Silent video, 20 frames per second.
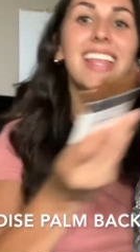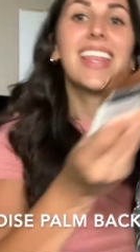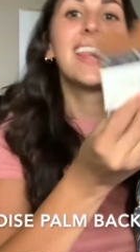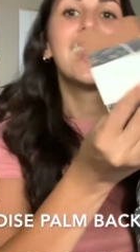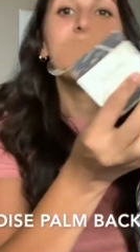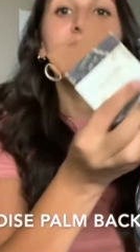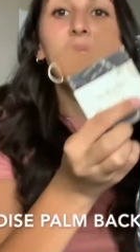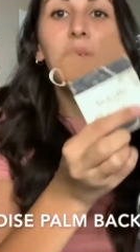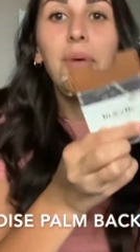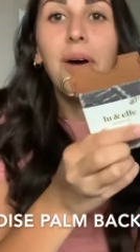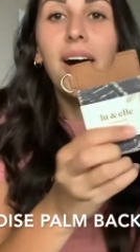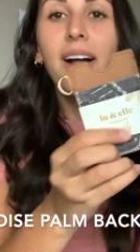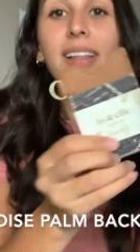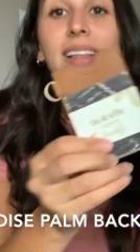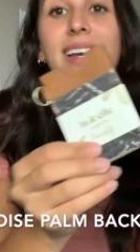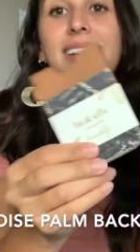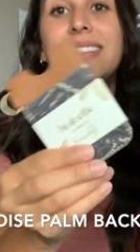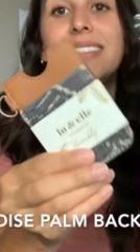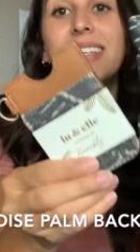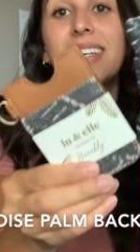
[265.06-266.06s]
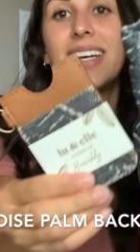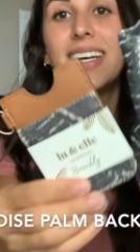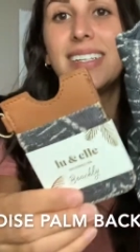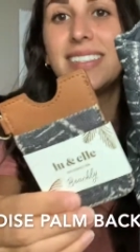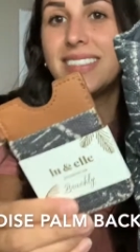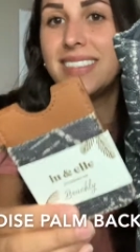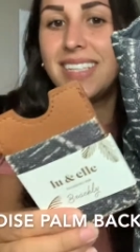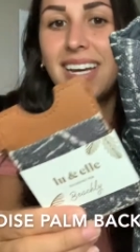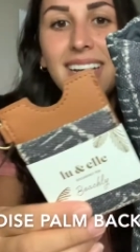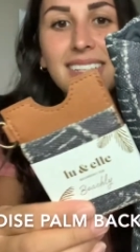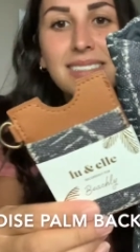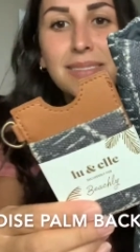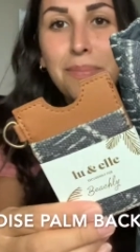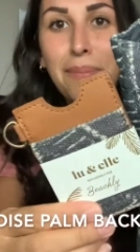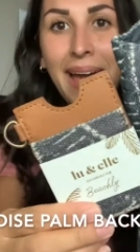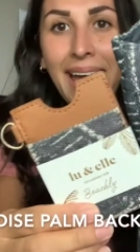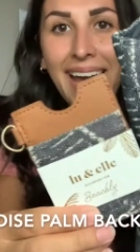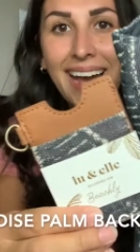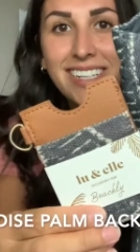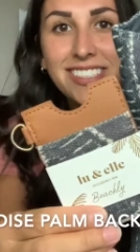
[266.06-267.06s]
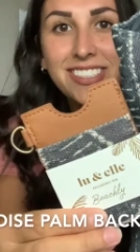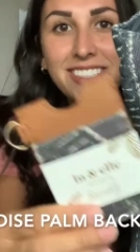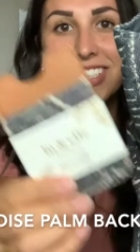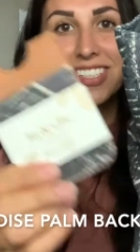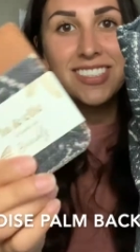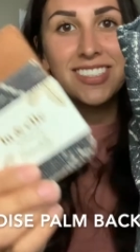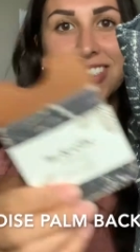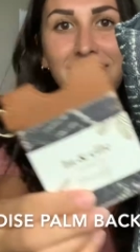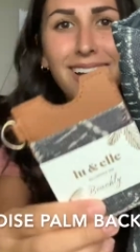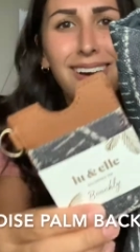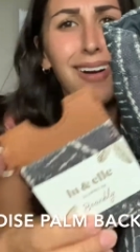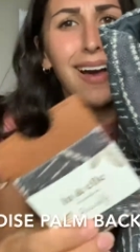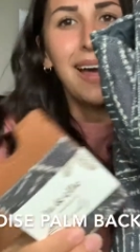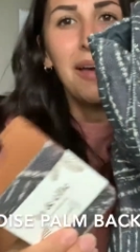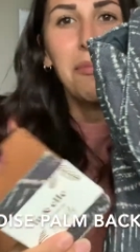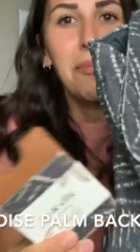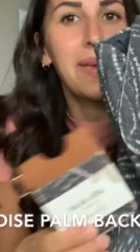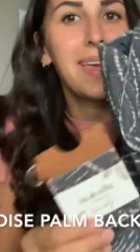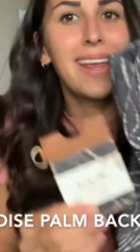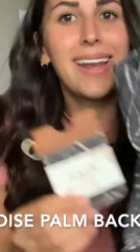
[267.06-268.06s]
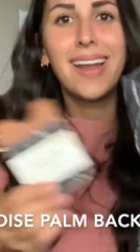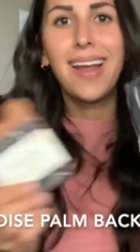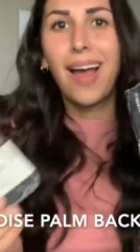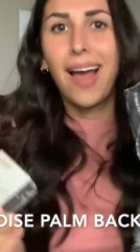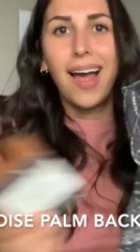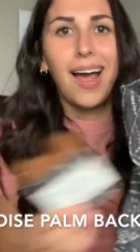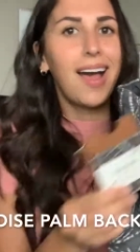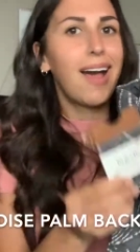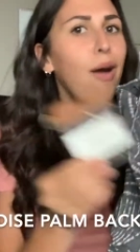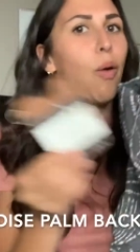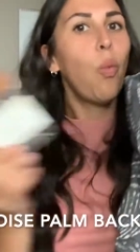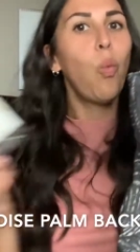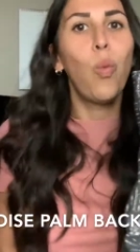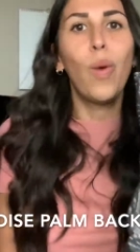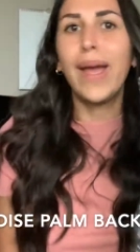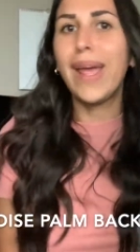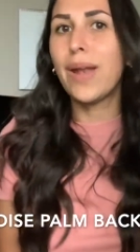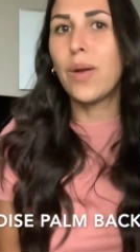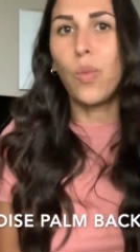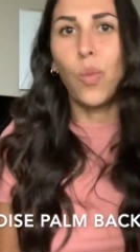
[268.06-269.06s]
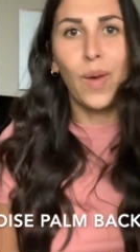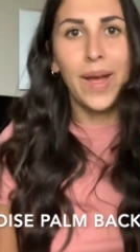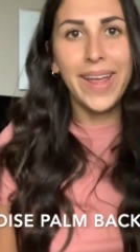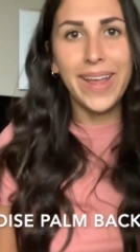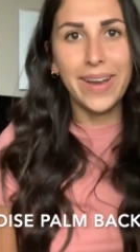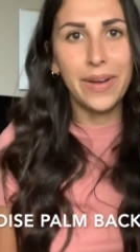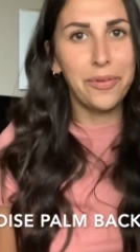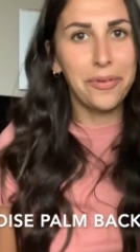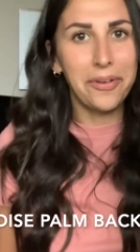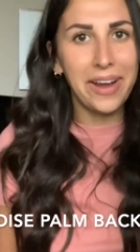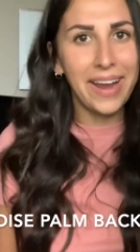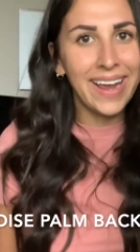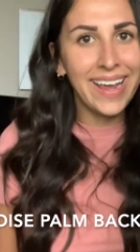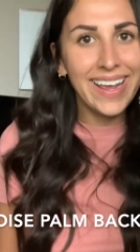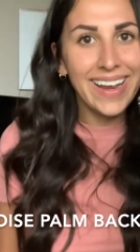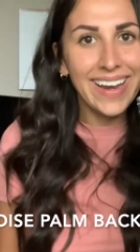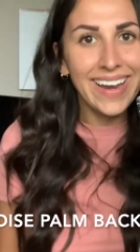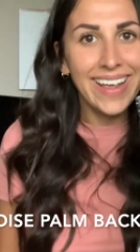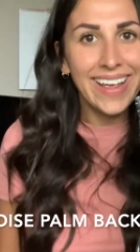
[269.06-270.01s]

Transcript: the wallet does match. So, I mean, win-win, right?